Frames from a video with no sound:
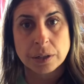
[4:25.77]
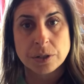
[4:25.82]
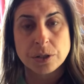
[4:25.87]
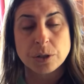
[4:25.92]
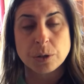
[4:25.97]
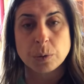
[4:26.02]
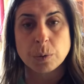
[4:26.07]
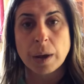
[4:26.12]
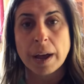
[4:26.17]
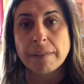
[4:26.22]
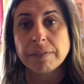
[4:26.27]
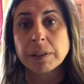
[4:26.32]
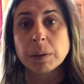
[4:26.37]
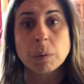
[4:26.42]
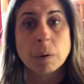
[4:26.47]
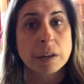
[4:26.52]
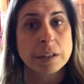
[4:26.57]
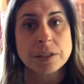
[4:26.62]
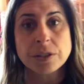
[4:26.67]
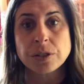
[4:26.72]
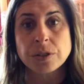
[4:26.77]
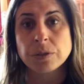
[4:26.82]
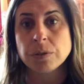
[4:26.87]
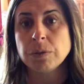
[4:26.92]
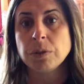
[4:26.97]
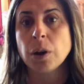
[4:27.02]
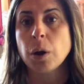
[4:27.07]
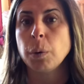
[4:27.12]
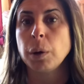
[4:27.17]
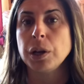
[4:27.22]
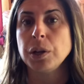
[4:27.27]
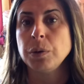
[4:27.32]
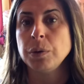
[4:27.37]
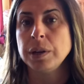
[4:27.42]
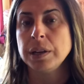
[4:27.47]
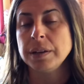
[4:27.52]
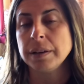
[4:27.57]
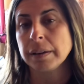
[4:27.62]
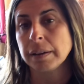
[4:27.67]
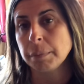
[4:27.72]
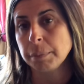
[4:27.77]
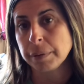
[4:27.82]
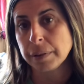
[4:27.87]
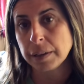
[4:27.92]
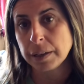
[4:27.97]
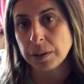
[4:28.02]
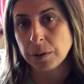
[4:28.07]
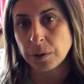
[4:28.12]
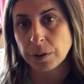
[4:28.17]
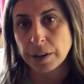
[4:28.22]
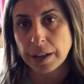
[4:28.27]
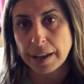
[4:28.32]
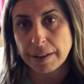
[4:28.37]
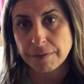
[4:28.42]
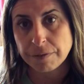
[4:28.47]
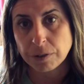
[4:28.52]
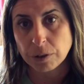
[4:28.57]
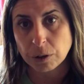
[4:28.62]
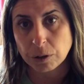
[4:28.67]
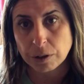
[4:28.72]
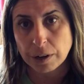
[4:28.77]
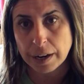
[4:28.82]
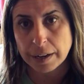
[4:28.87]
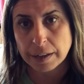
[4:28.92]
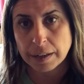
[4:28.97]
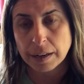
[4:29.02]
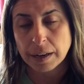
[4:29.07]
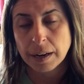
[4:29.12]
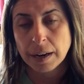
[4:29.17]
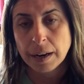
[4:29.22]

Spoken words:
to everyone so you know what you need to complete in order to have full credit.